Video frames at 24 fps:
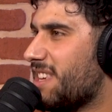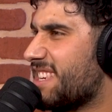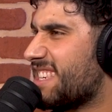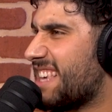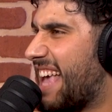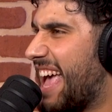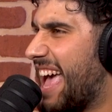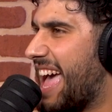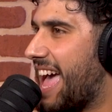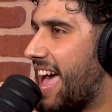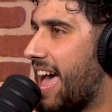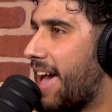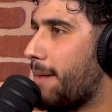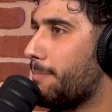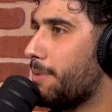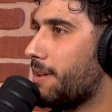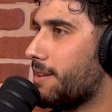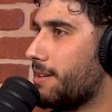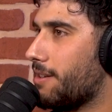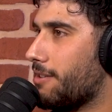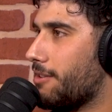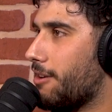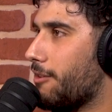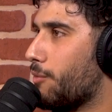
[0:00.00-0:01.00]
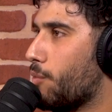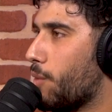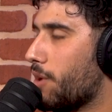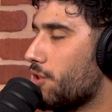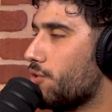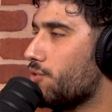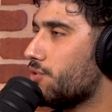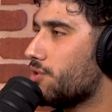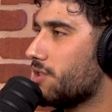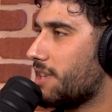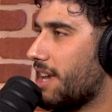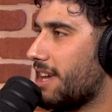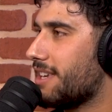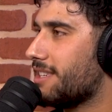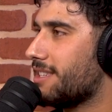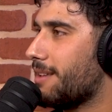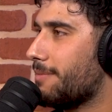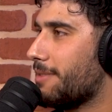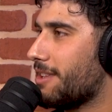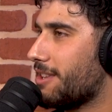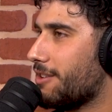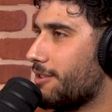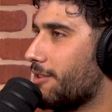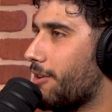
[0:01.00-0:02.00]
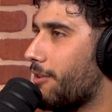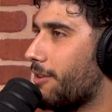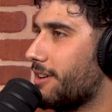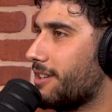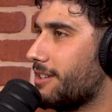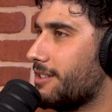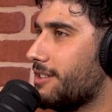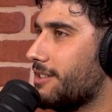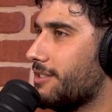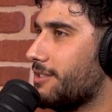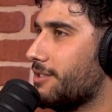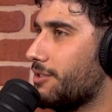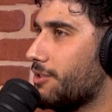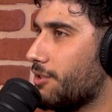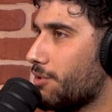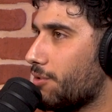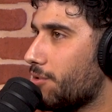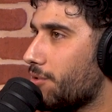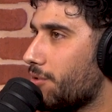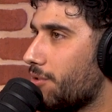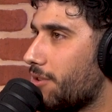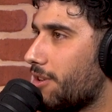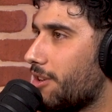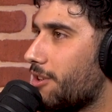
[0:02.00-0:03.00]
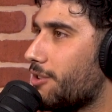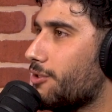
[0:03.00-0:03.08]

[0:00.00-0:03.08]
habit of when you say something you're going to do,